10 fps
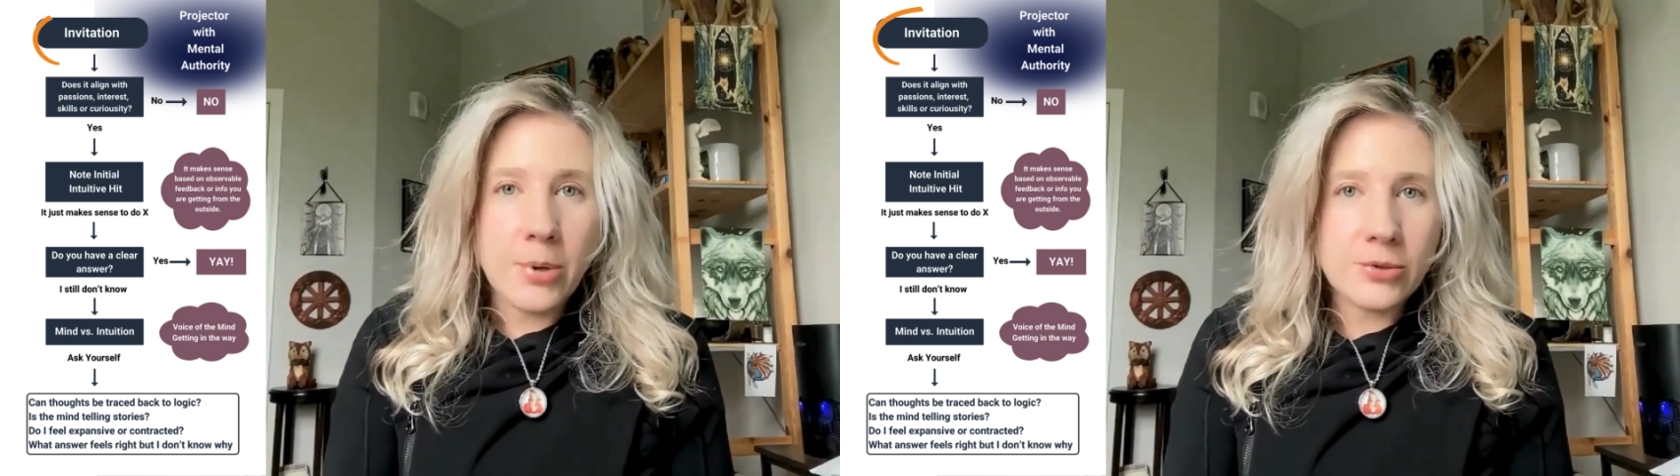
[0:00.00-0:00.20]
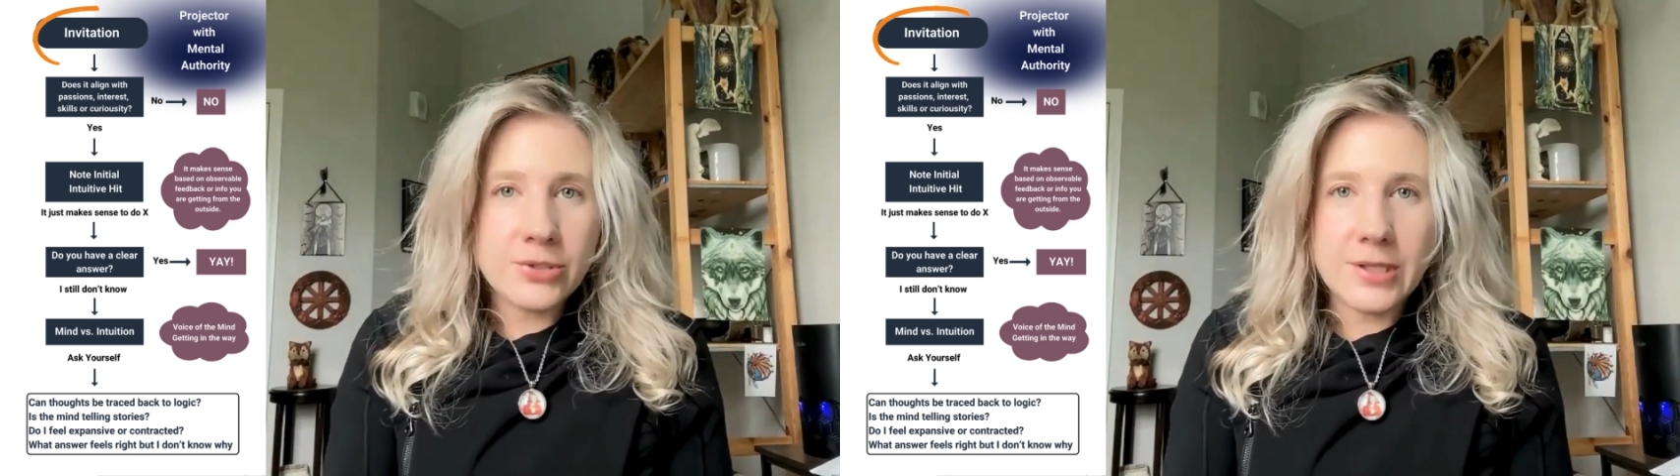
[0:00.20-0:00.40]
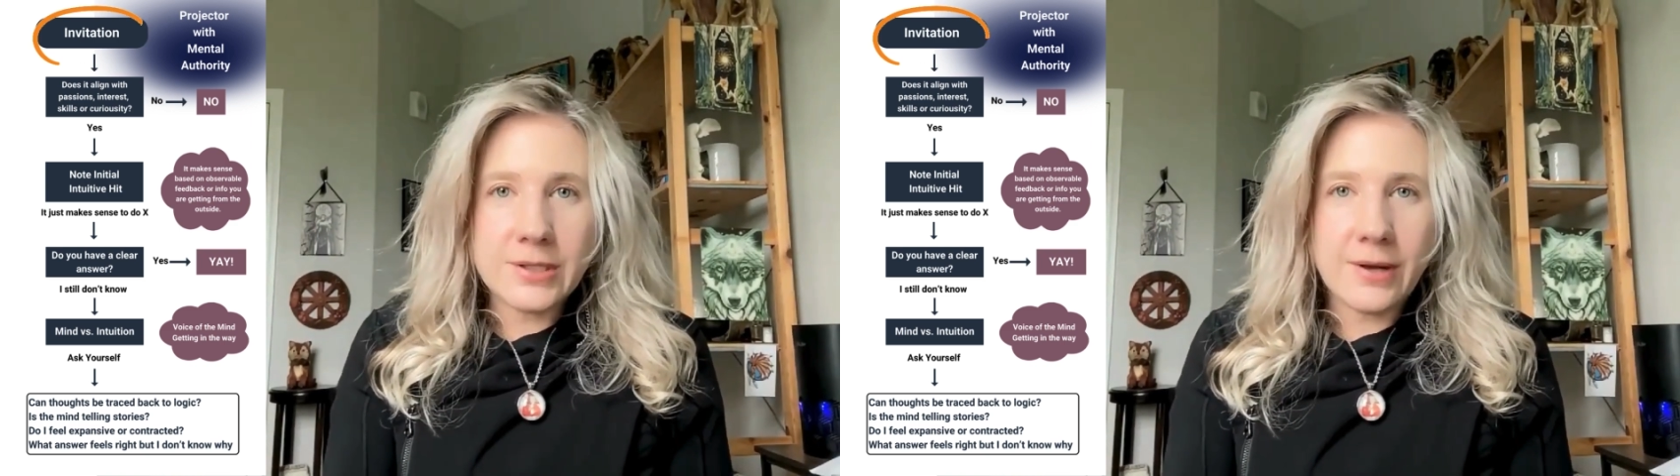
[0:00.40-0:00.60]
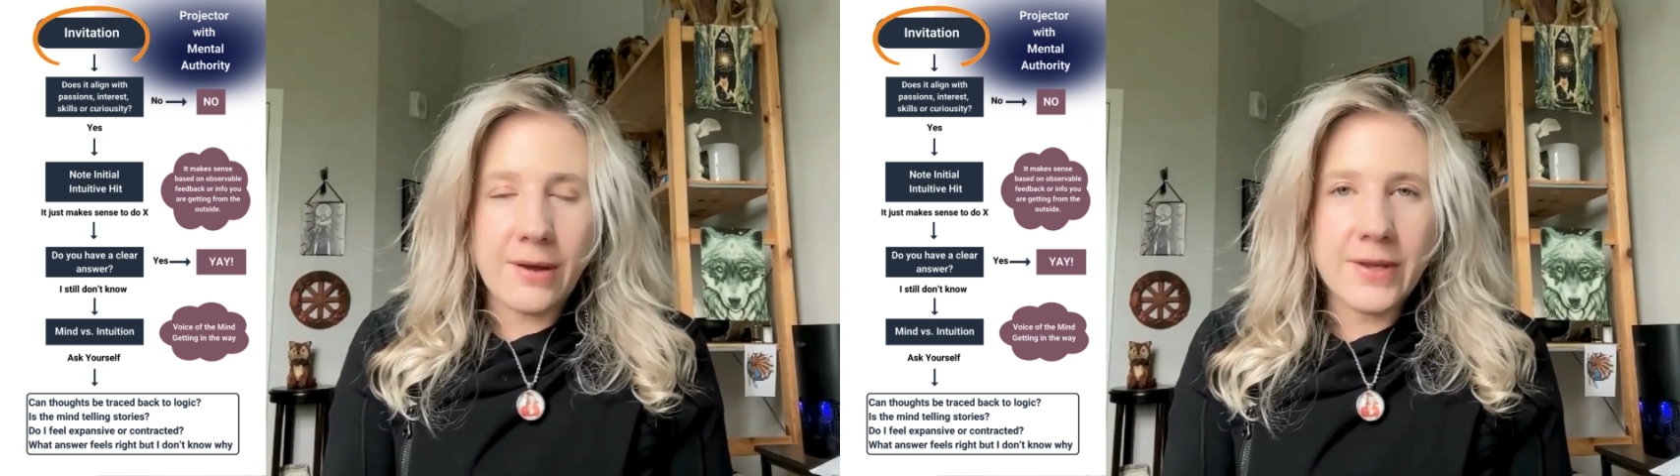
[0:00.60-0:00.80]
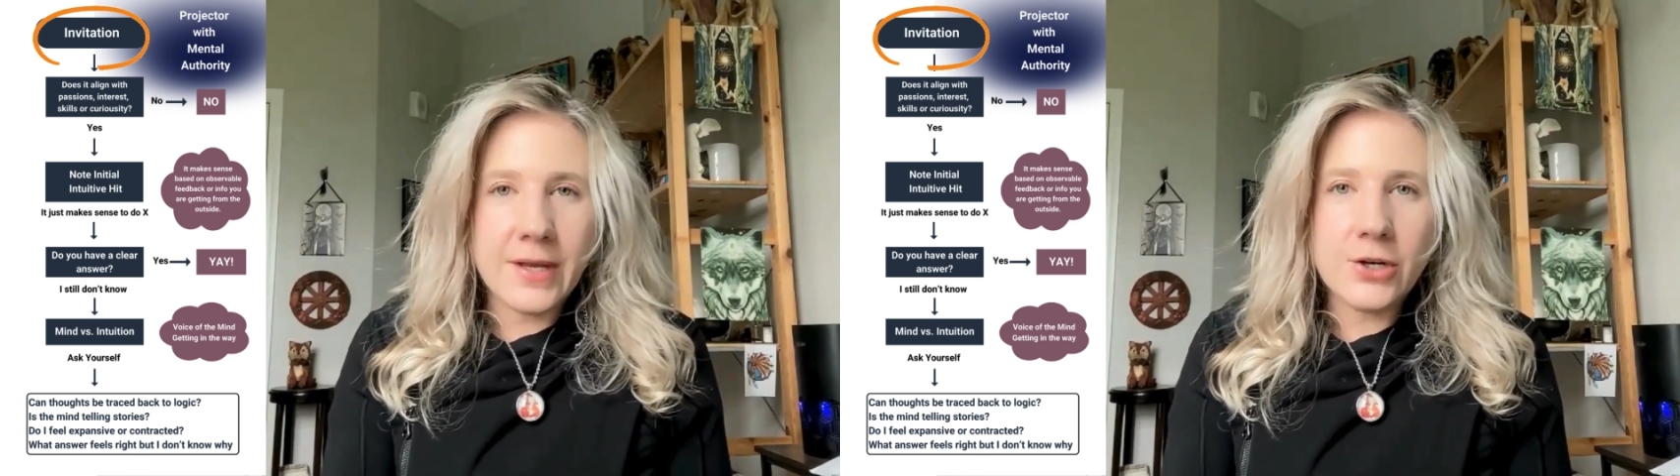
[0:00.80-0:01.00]
postings
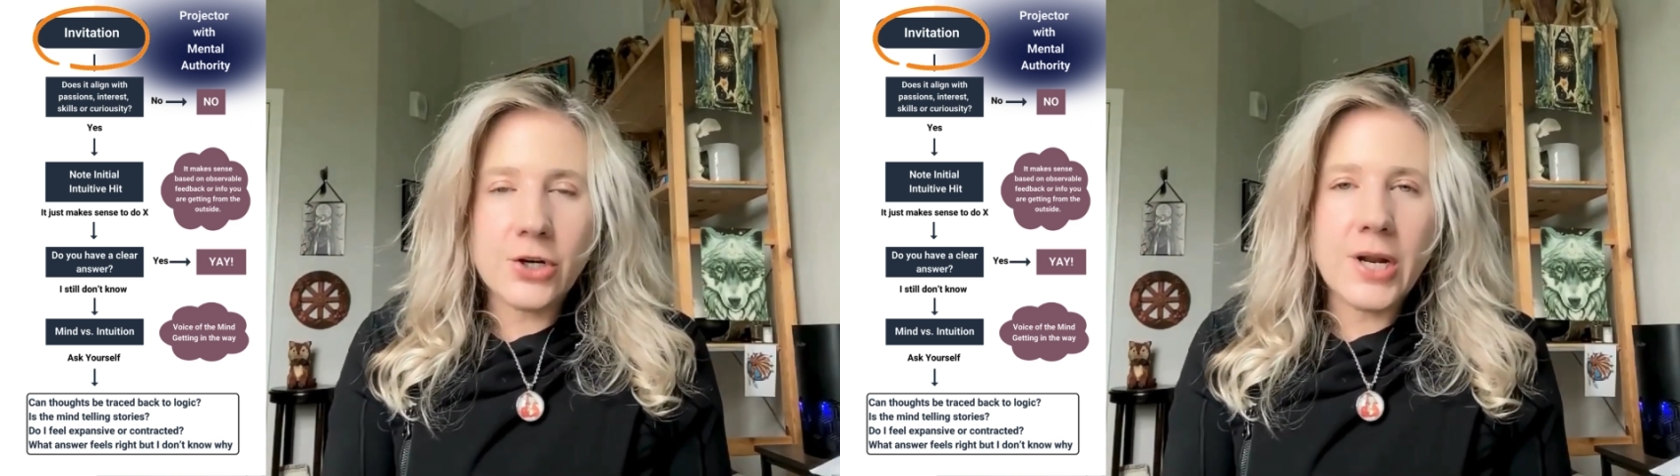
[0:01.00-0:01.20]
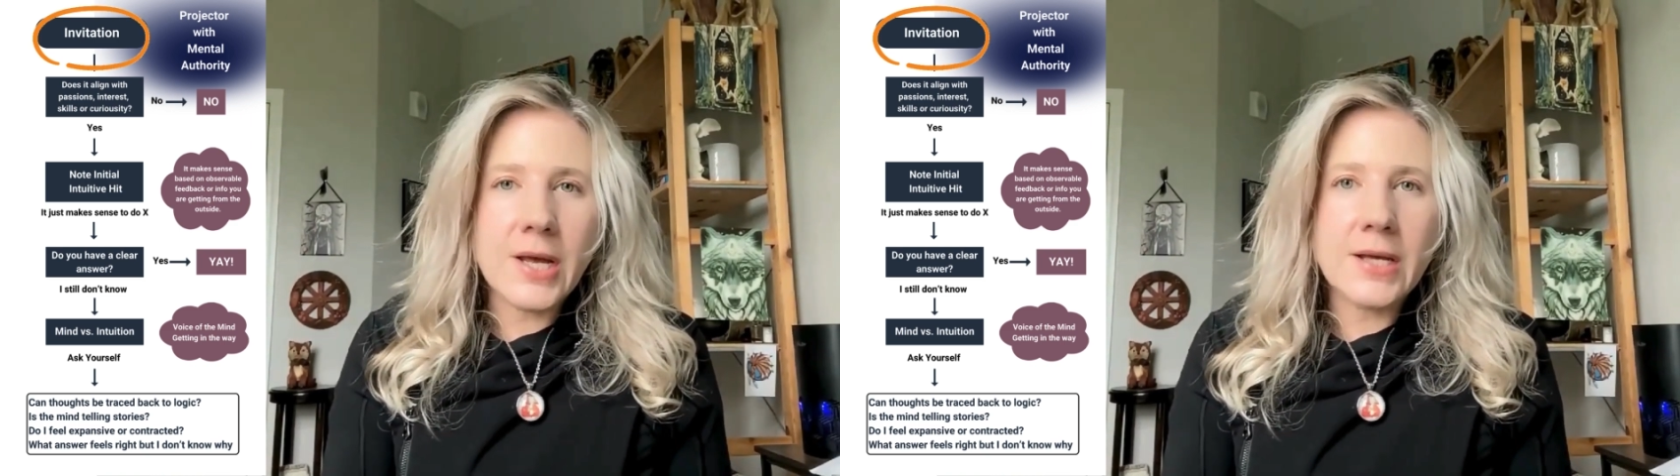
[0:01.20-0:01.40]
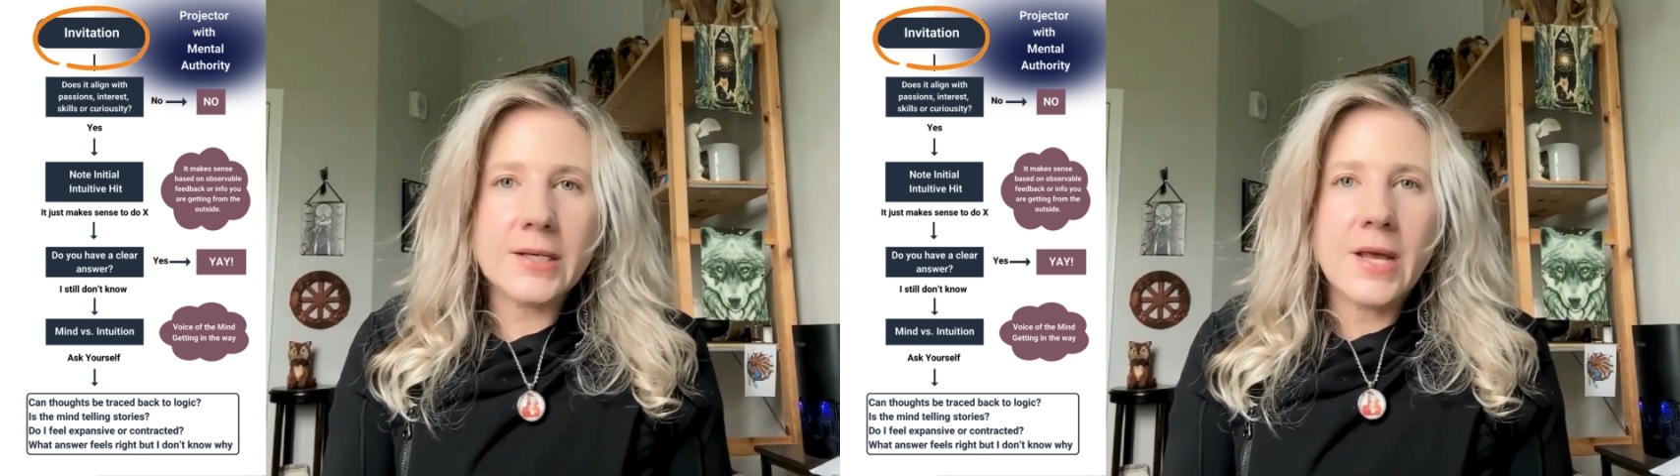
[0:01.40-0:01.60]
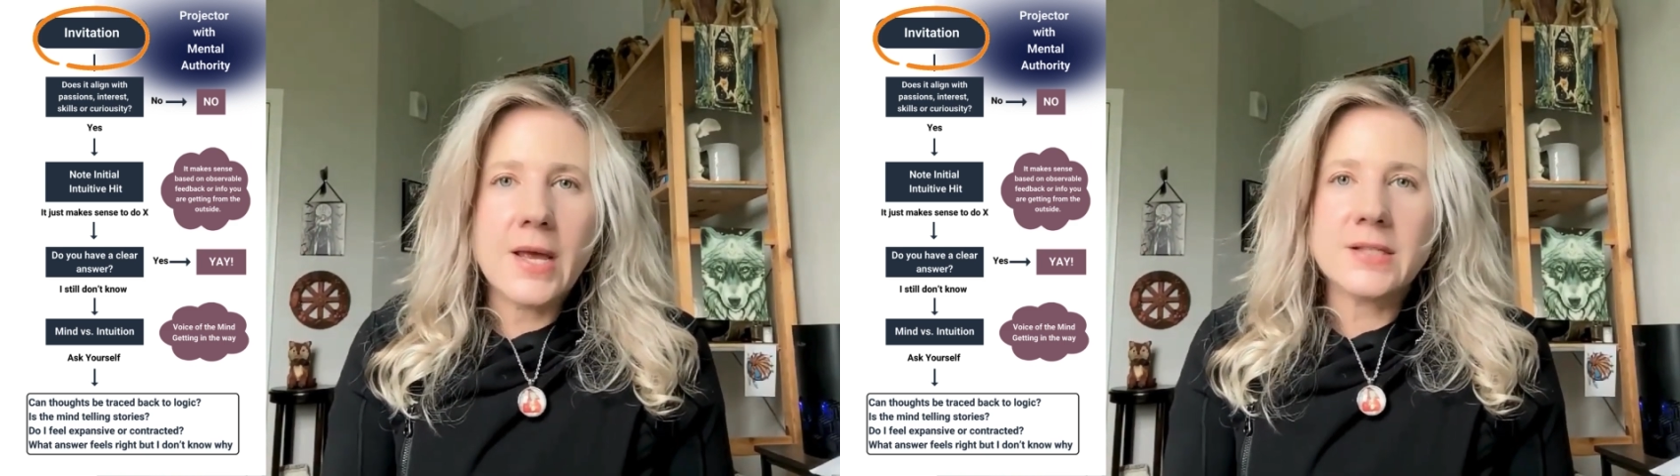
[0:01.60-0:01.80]
on the internet,